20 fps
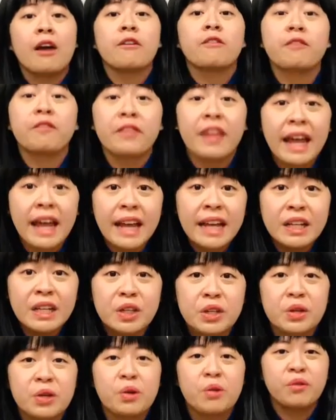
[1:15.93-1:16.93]

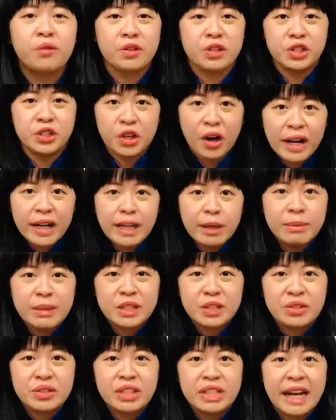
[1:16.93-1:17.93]
Thank you for joining
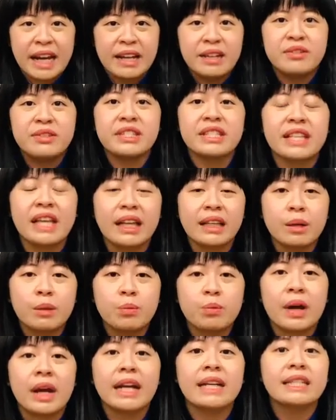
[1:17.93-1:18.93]
me today to
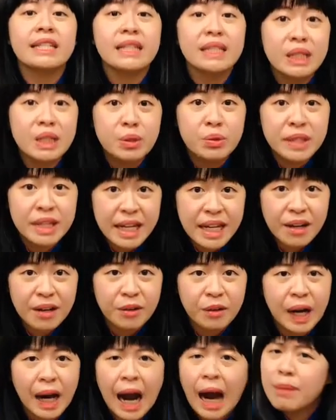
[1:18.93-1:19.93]
celebrate the new
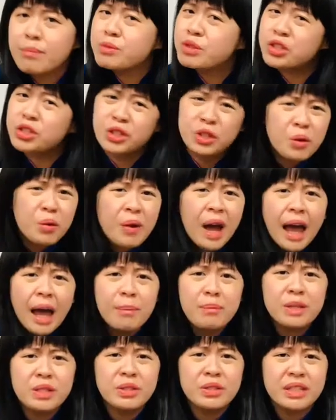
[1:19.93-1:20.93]
year. I'm so
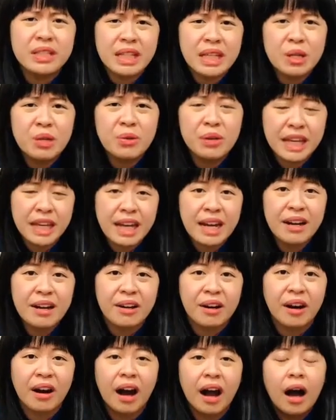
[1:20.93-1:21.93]
happy to see you
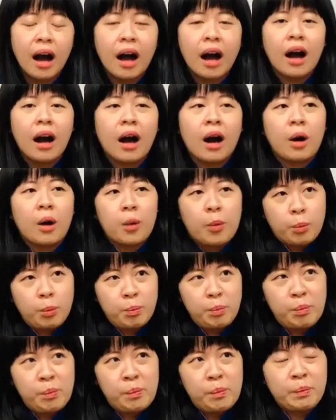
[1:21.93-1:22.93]
here.
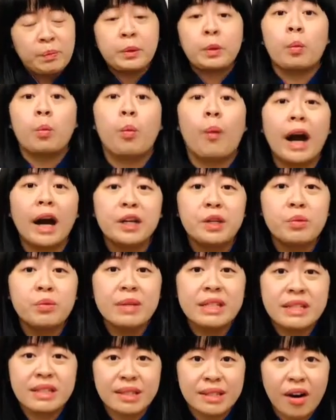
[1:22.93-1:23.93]
Why don't
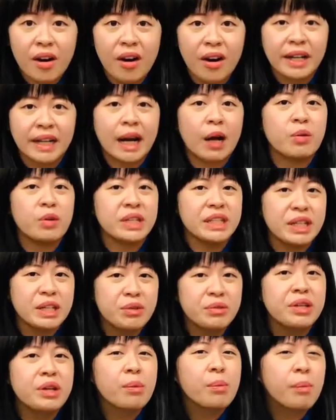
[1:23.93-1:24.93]
we start our
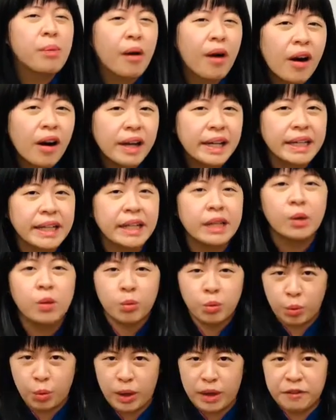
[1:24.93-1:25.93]
new year party
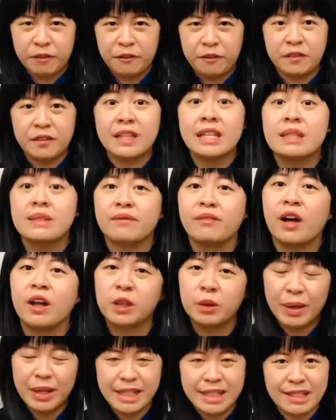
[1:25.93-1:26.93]
with this
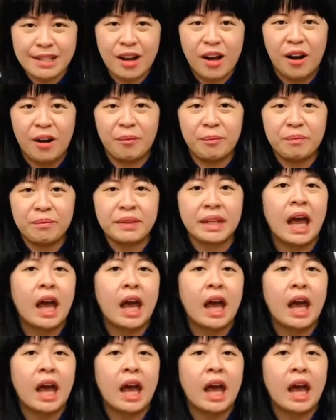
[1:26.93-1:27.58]
following song?